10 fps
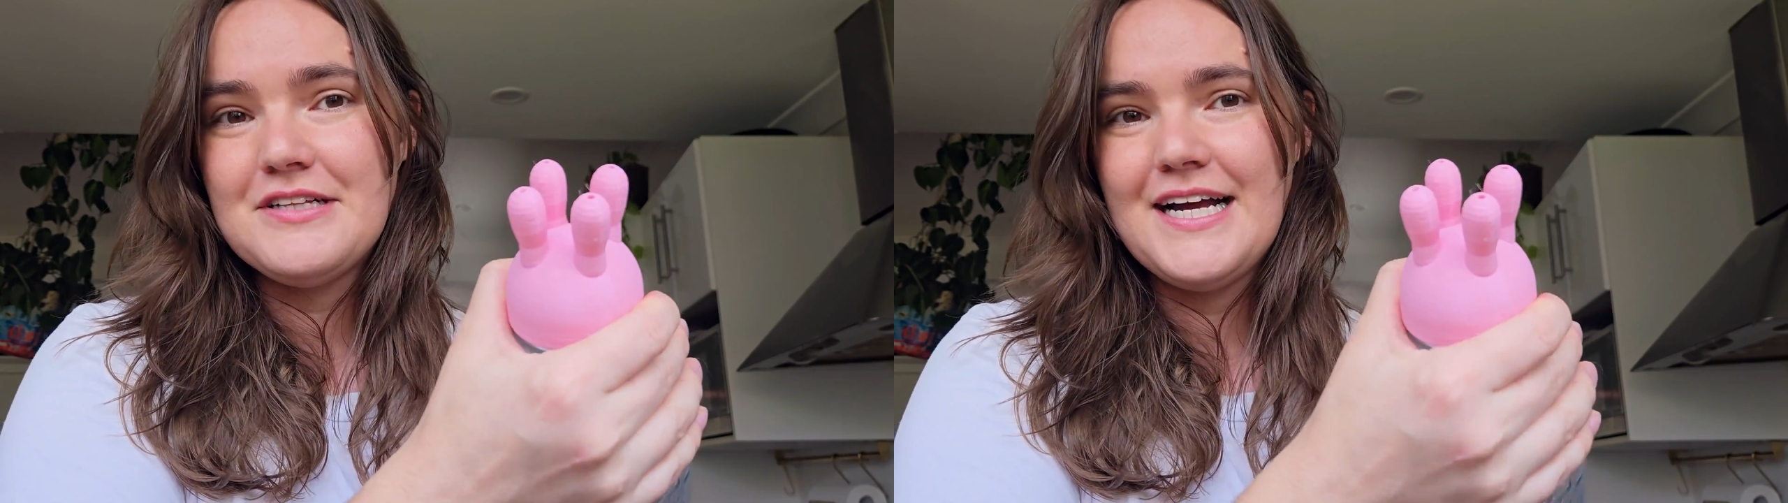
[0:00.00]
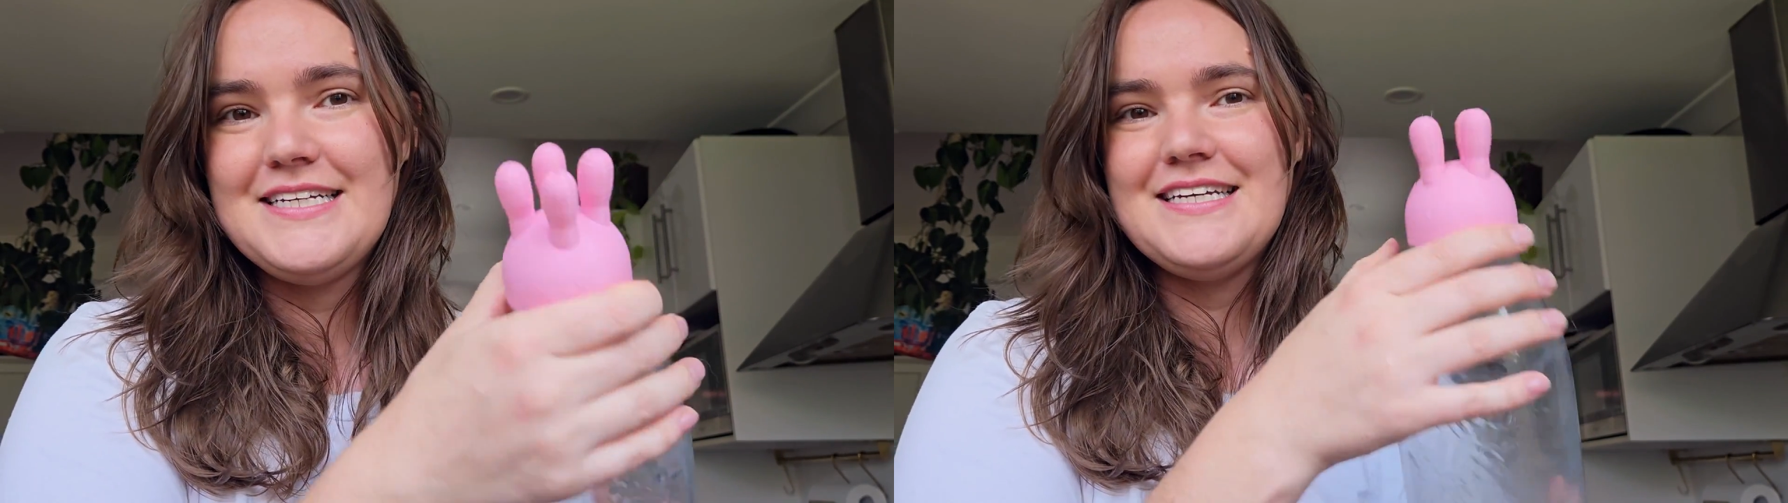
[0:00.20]

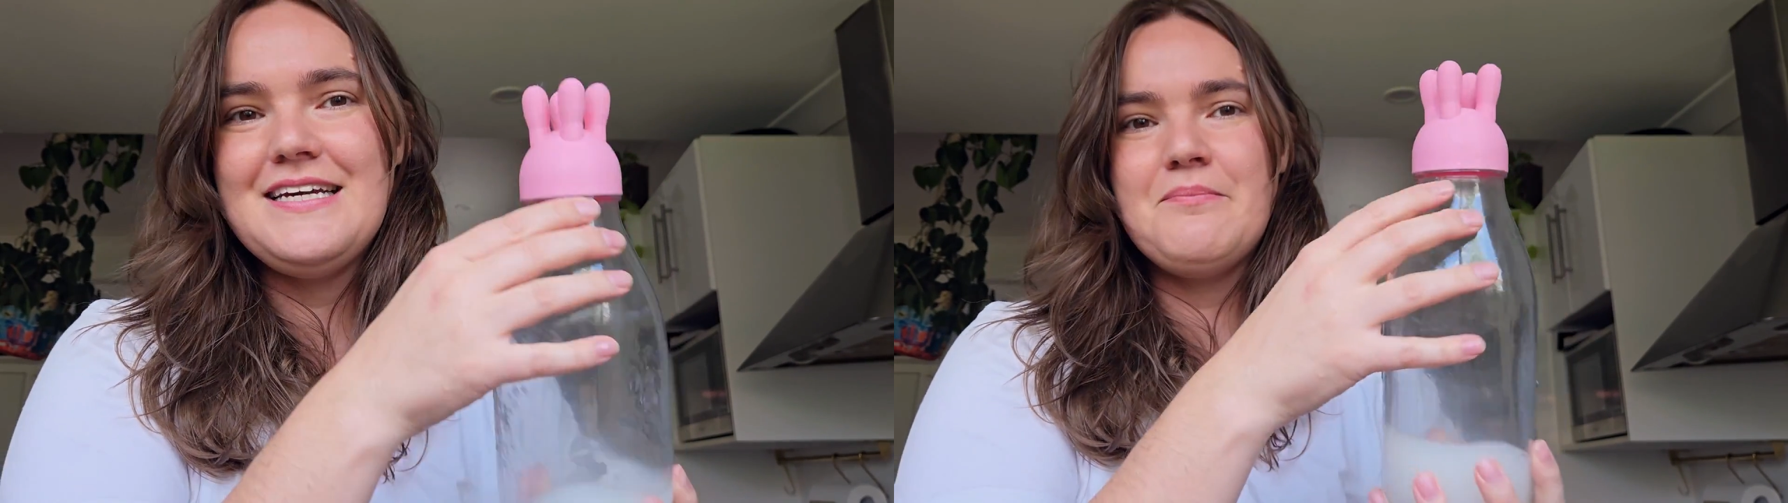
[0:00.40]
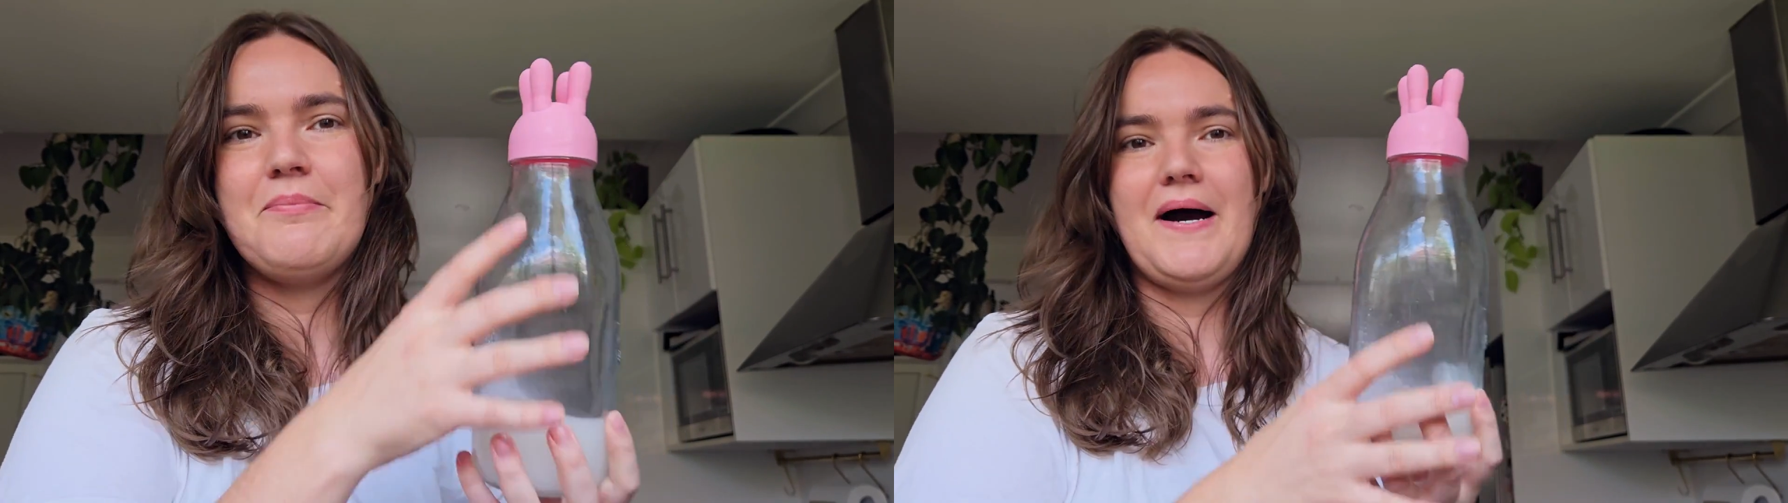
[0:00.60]

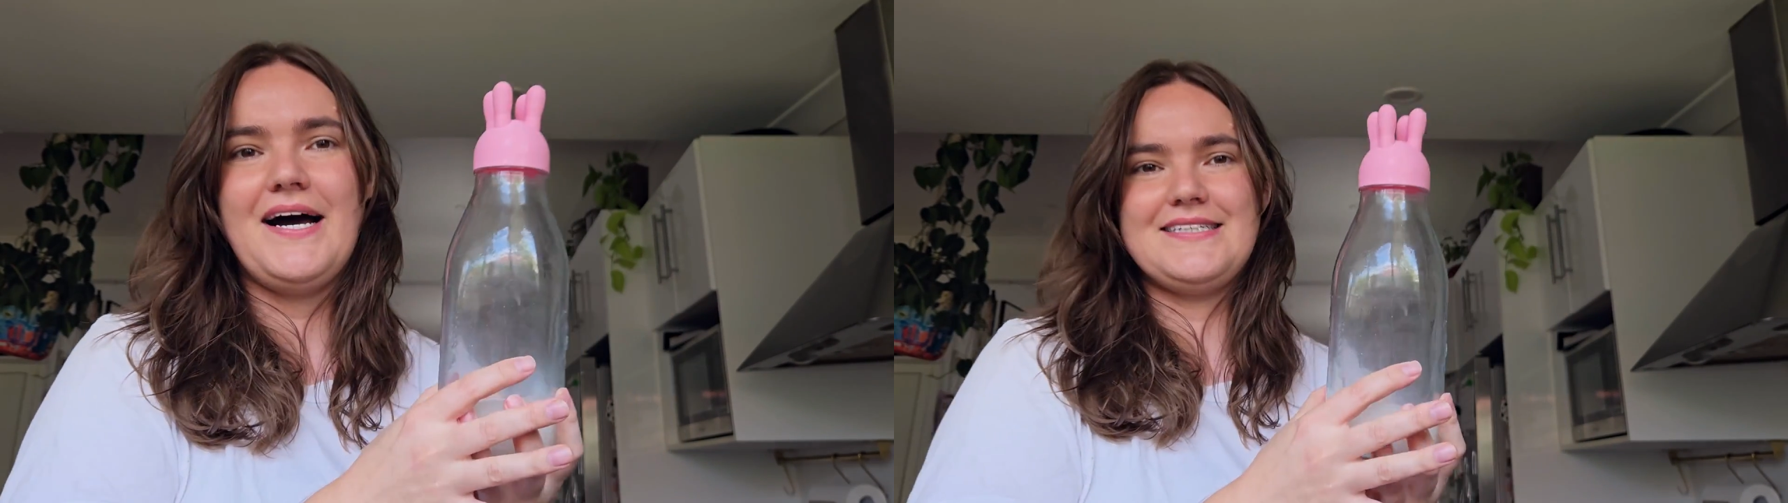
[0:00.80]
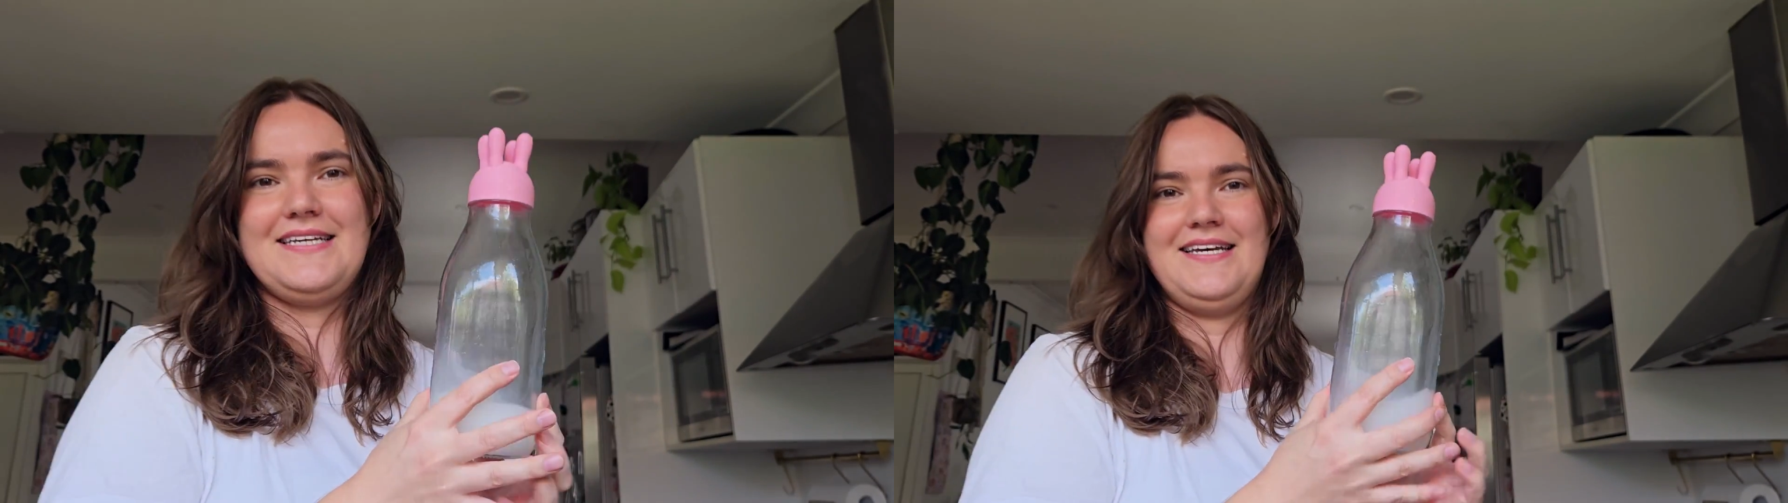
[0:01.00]
idea,
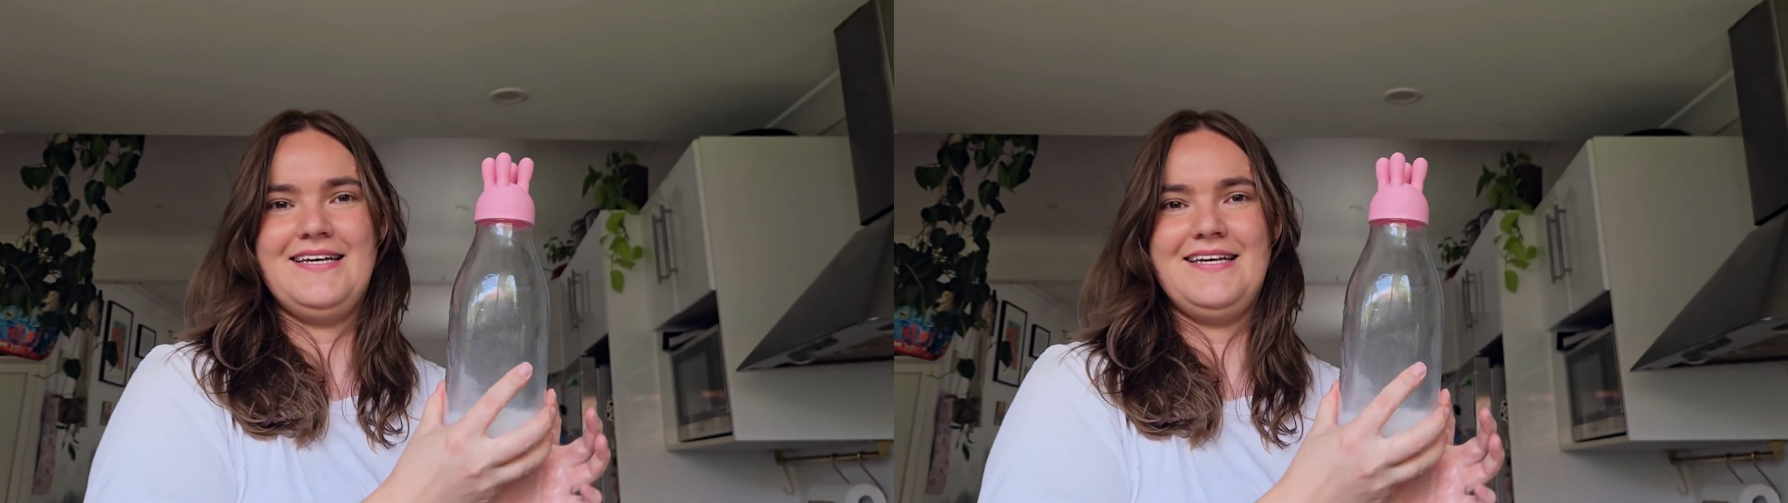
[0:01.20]
but